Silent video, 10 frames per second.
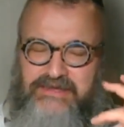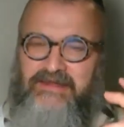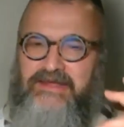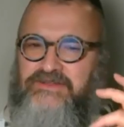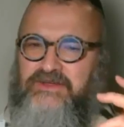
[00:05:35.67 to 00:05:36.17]

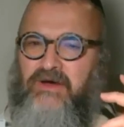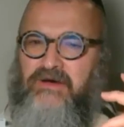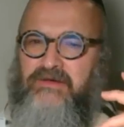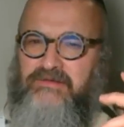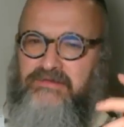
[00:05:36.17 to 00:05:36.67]
till I
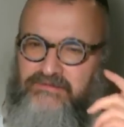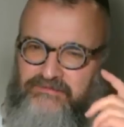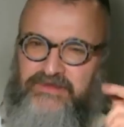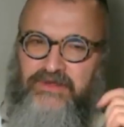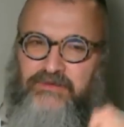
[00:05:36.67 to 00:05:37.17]
saw
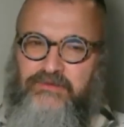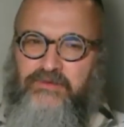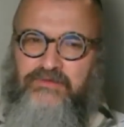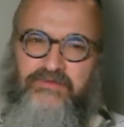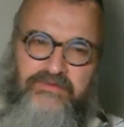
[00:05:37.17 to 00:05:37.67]
Fiddler on the
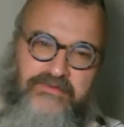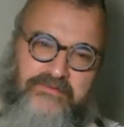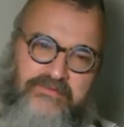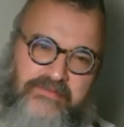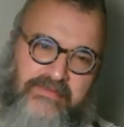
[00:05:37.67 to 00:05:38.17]
Roof.
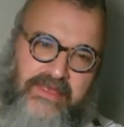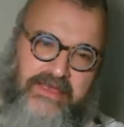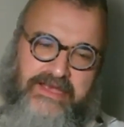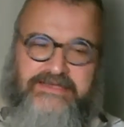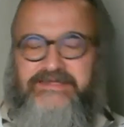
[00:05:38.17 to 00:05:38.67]

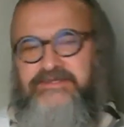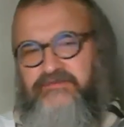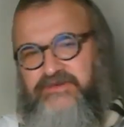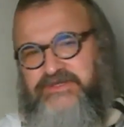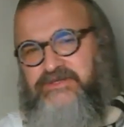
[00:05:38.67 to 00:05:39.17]
He
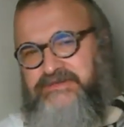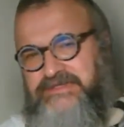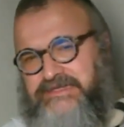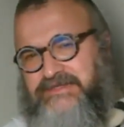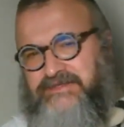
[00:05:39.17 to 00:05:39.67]
says the physical
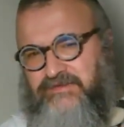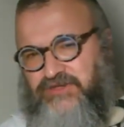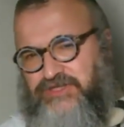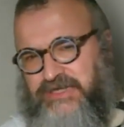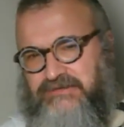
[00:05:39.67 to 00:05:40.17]
details of
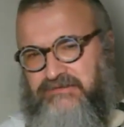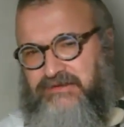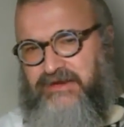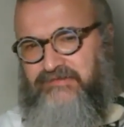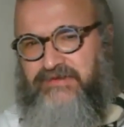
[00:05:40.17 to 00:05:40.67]
the
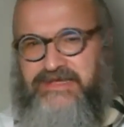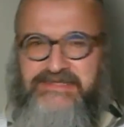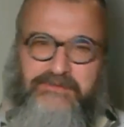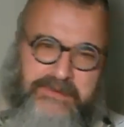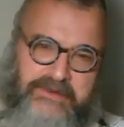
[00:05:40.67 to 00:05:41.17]
shtetl life,
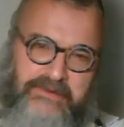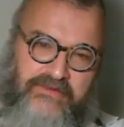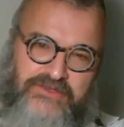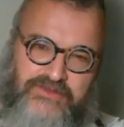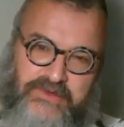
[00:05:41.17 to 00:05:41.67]
as it
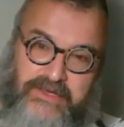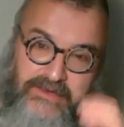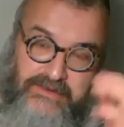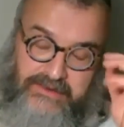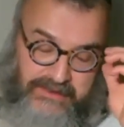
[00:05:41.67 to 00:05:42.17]
appeared on the
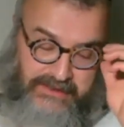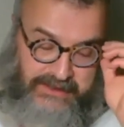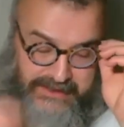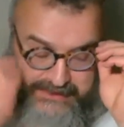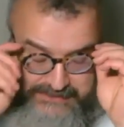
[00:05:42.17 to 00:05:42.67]
screen,
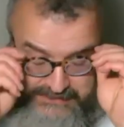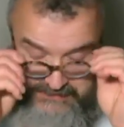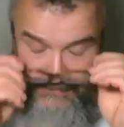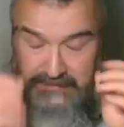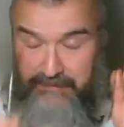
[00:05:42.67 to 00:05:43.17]
he
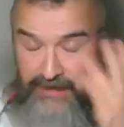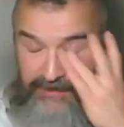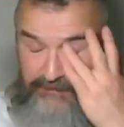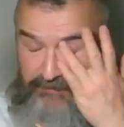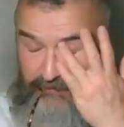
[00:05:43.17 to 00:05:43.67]
says, that
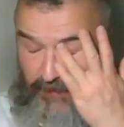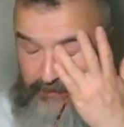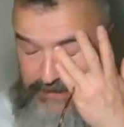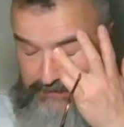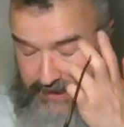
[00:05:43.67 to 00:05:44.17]
might have been
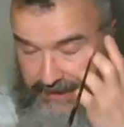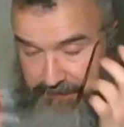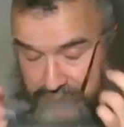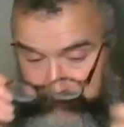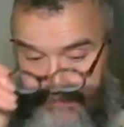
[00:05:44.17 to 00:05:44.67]
foreign to me.